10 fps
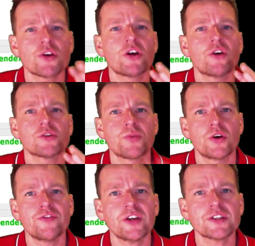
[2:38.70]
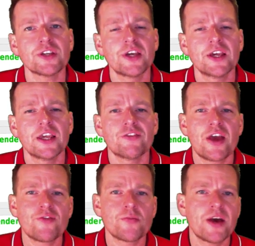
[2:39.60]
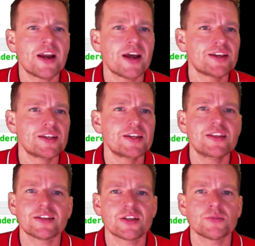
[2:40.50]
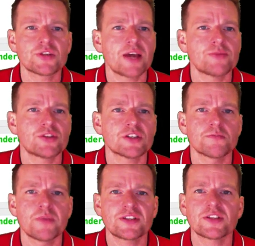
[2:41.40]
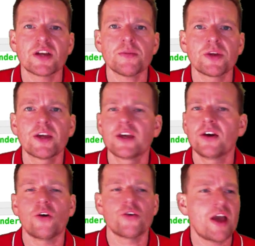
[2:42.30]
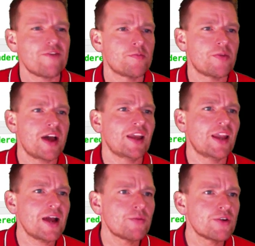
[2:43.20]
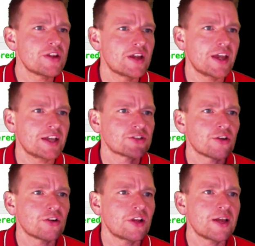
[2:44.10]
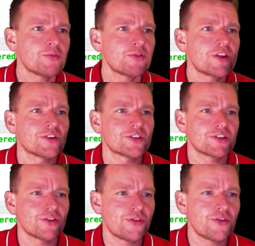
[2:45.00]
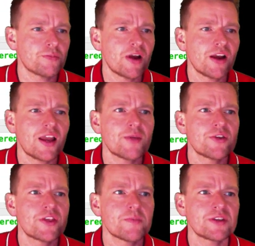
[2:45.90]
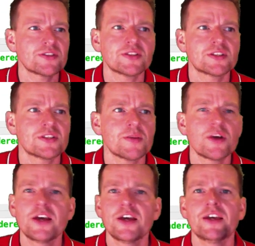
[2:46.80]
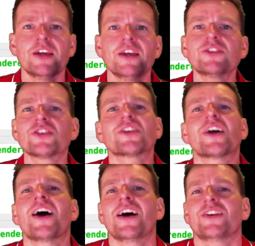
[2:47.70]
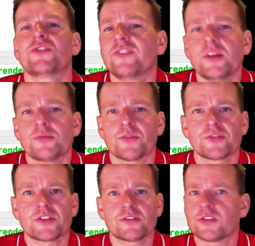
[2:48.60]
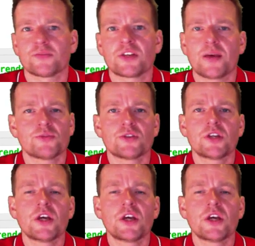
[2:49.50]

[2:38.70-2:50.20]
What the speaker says: code is perfect, if you have a bad IDE that sometimes just messes up, or you have a bad library, external library, or a third-party library that messes things up, it's just hard to develop sometimes.